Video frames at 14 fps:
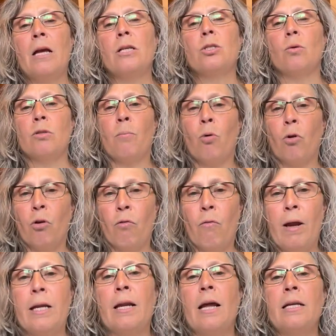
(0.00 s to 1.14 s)
So it's important to
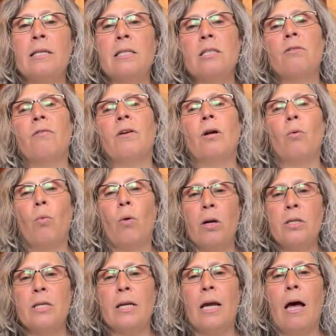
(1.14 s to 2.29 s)
recognize this fear. Where
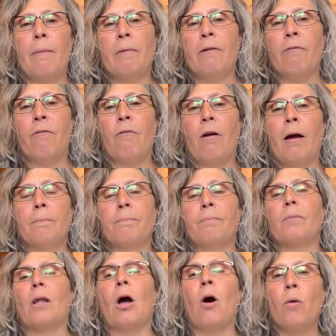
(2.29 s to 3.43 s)
is it coming from?
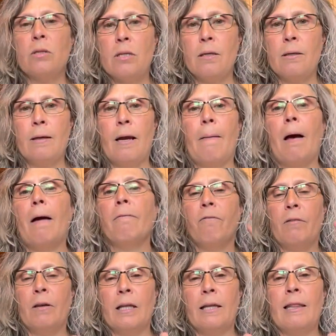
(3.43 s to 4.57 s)
I'm
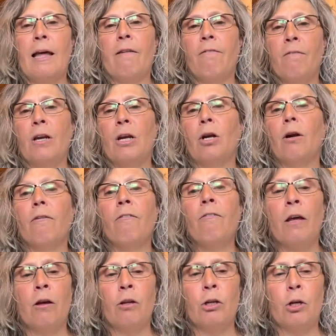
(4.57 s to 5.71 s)
feeling that fear of
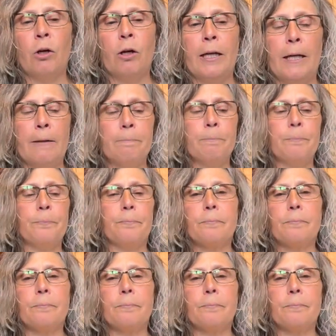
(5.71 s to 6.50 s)
failure again.